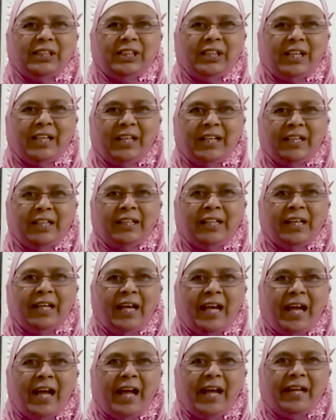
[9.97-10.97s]
share
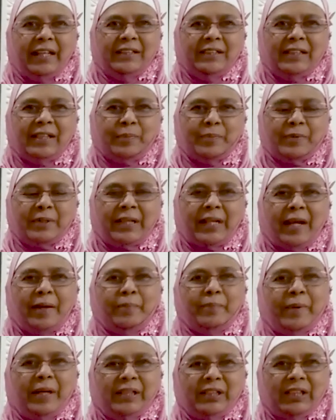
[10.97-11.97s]
and
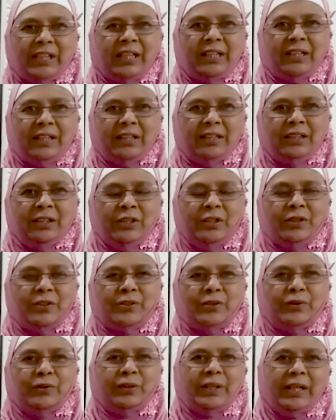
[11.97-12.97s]
subscribe my channel
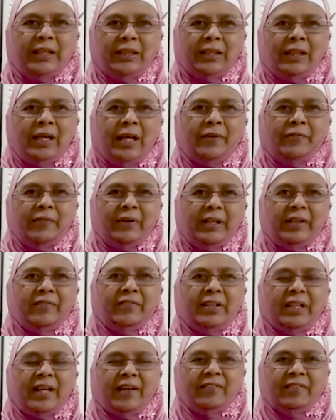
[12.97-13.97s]
so that whenever
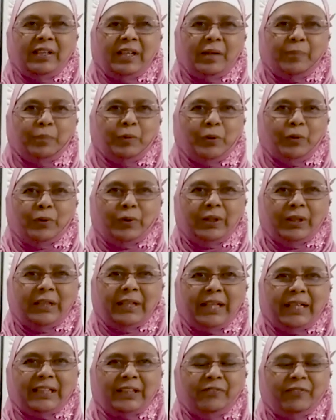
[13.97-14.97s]
I will upload the
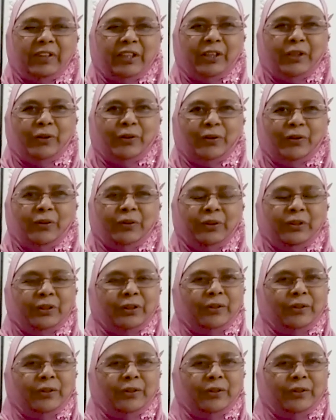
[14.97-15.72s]
next video,